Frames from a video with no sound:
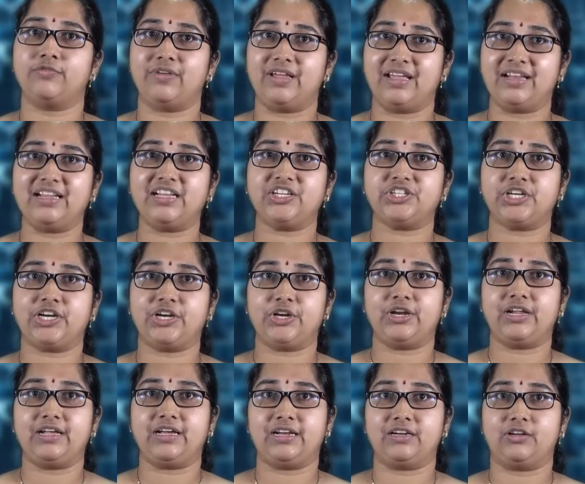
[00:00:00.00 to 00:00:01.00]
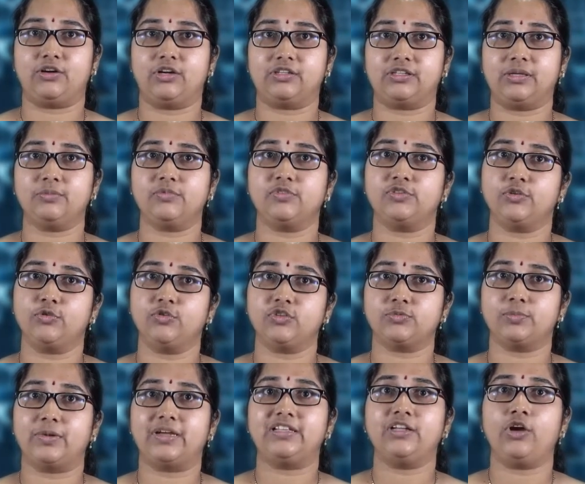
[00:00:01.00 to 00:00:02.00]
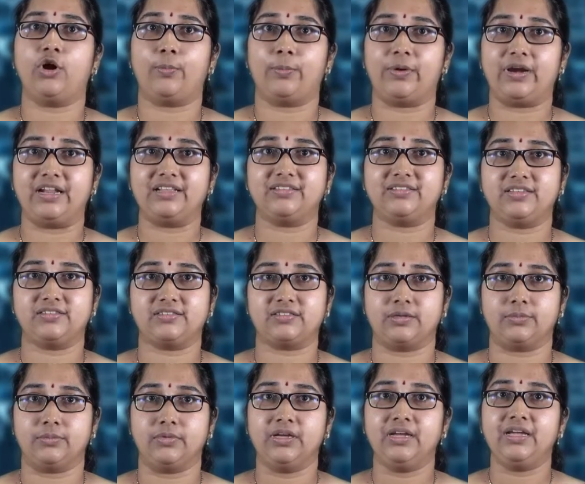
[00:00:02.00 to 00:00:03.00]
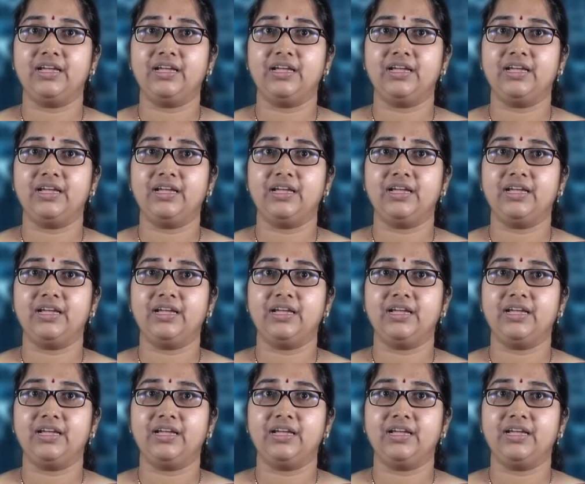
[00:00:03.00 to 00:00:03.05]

various scheduling algorithms used by the operating system.